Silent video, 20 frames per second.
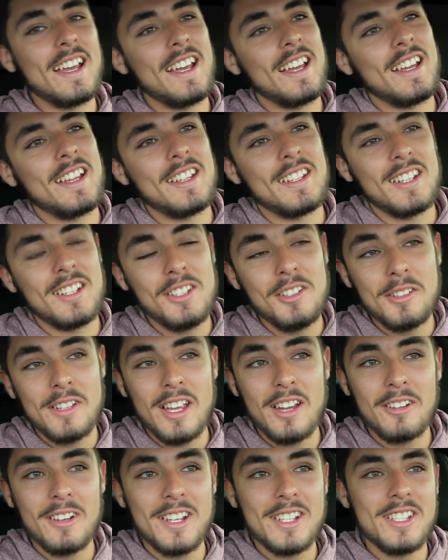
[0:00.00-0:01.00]
and a new
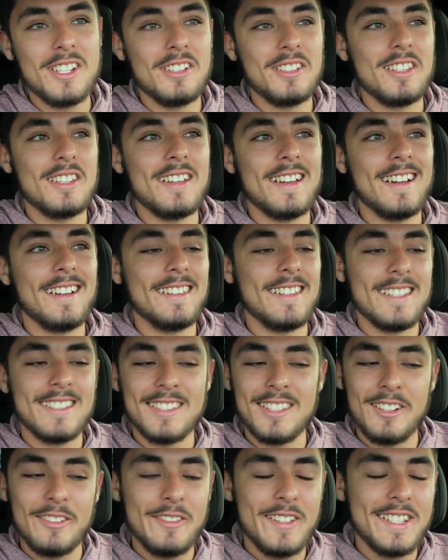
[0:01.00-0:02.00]
gear ratio,
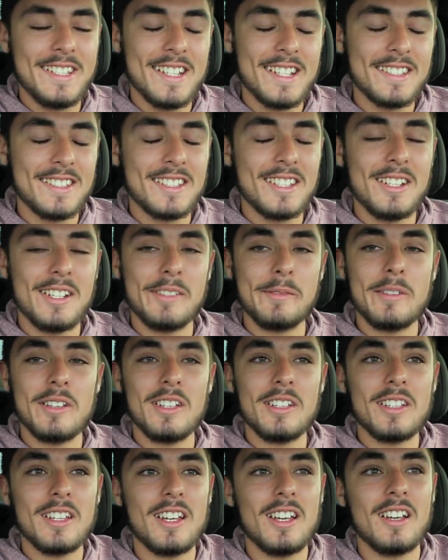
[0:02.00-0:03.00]
this little V6 is gonna
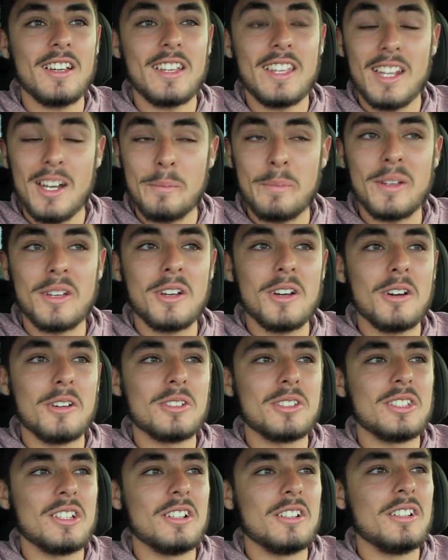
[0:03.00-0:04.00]
get up and
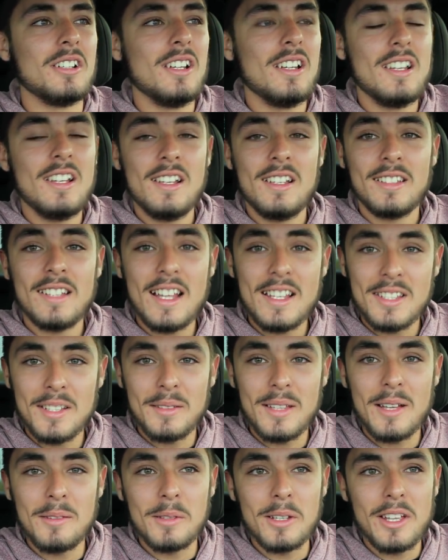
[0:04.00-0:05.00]
go. So that's
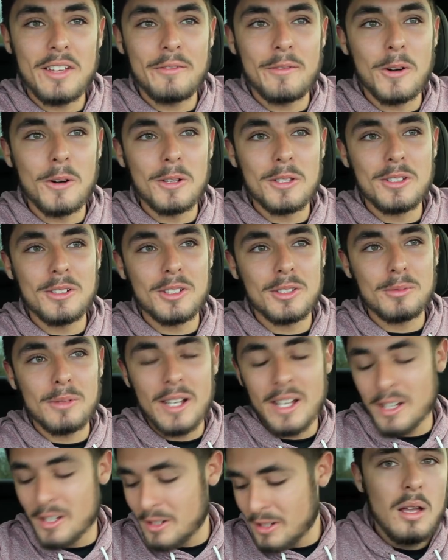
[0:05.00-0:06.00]
something I'm looking forward to as
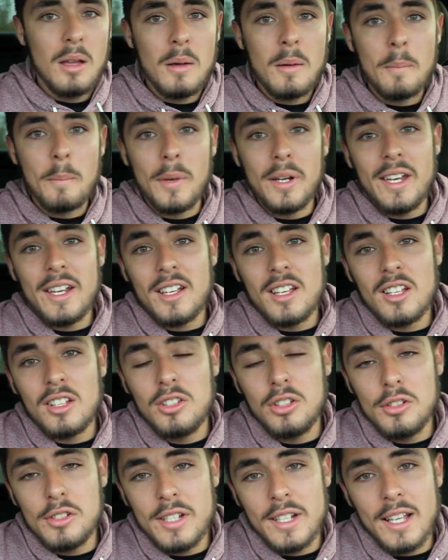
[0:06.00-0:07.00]
well. But in
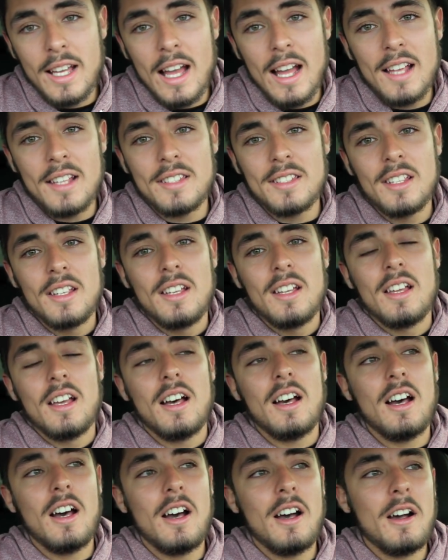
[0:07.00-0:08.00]
conclusion, guys,
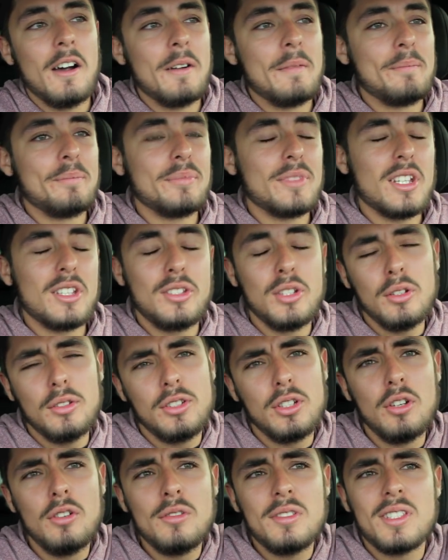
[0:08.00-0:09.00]
the two
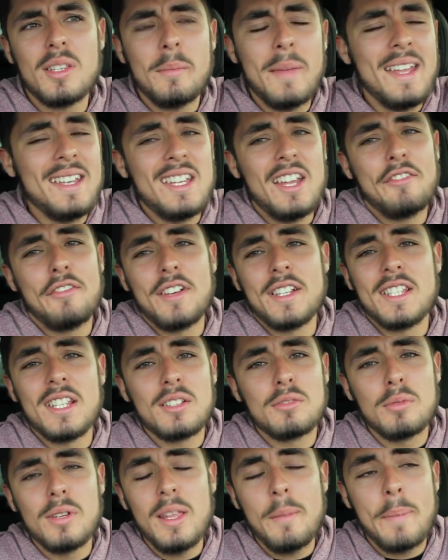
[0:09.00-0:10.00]
tunes, the main difference
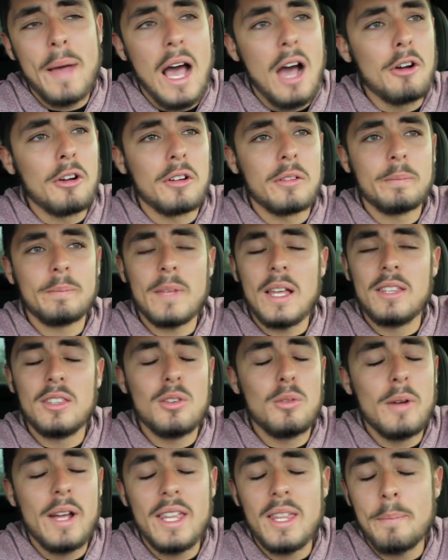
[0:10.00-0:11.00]
is really power
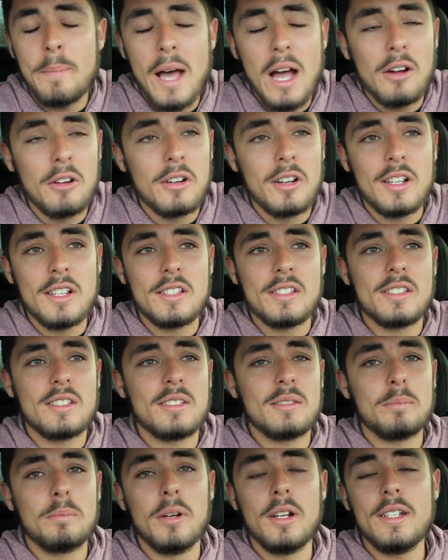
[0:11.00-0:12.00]
and the way the power
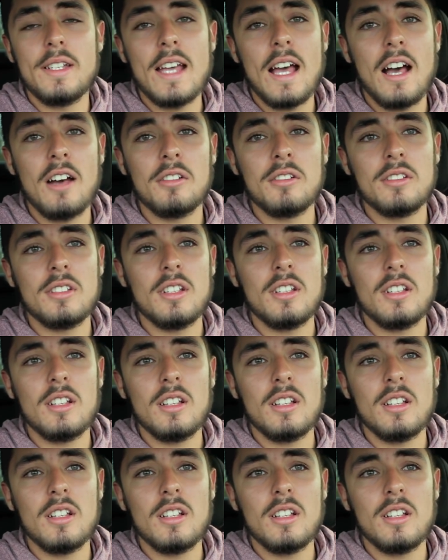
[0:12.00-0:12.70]
is put down